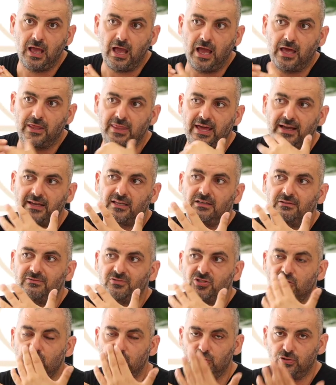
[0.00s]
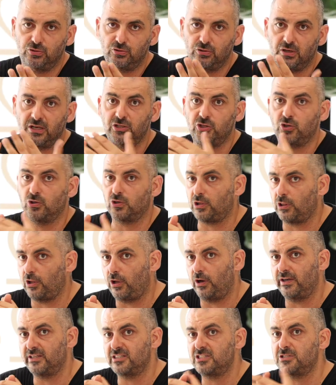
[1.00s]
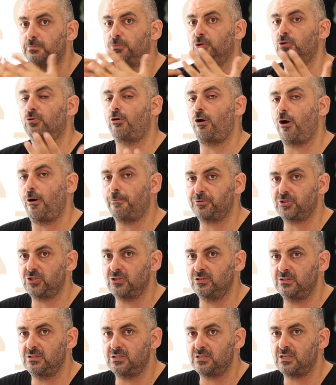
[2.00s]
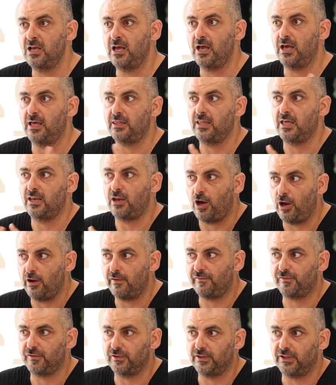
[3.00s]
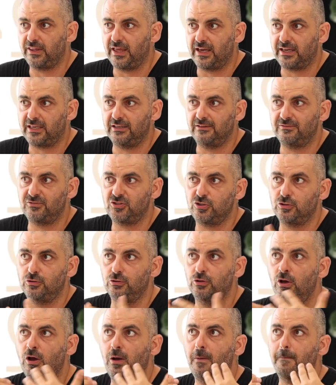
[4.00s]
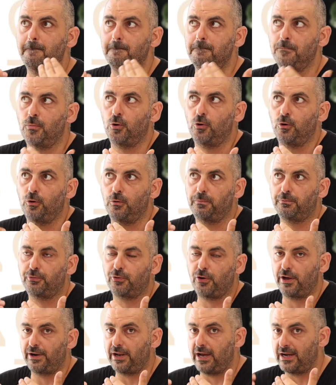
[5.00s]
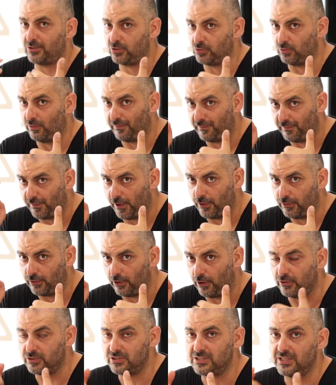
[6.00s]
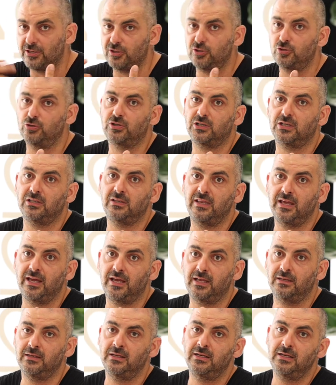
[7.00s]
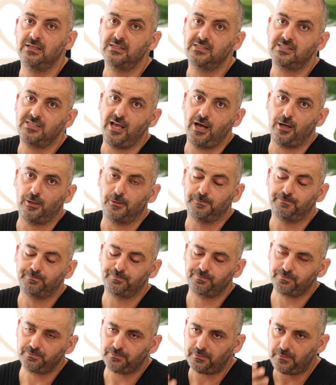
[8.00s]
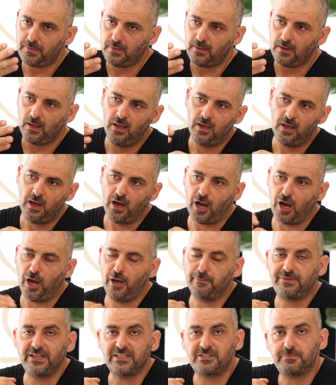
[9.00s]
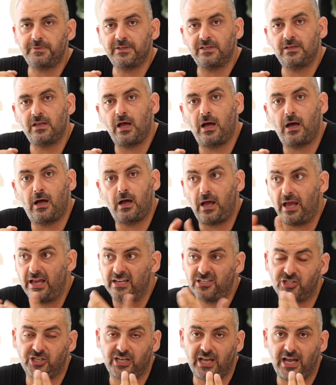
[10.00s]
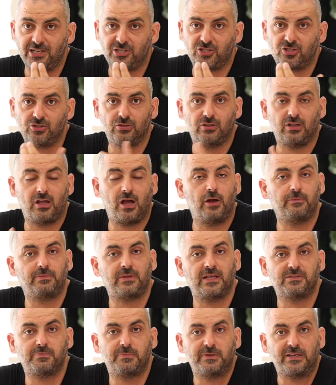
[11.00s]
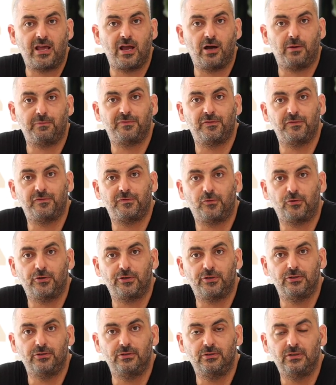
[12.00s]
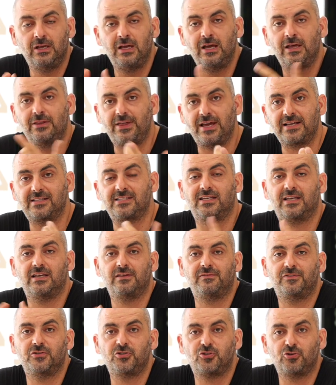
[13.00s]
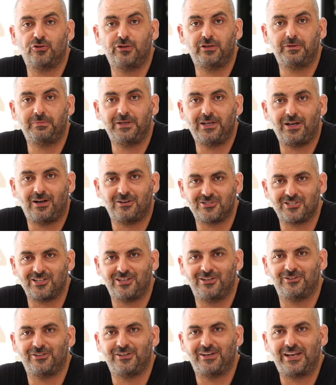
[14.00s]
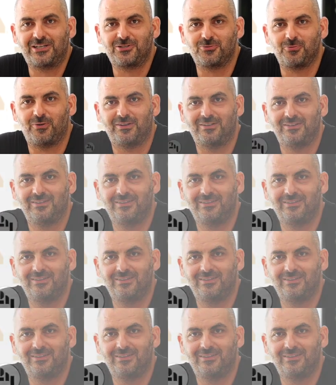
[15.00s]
And that gives you and your clients more options. And then hopefully that gives you more product or photos that you can then sell. I hope that's been educational. I hope that's been helpful for you. Thanks again for joining me. I'll see you on the next one.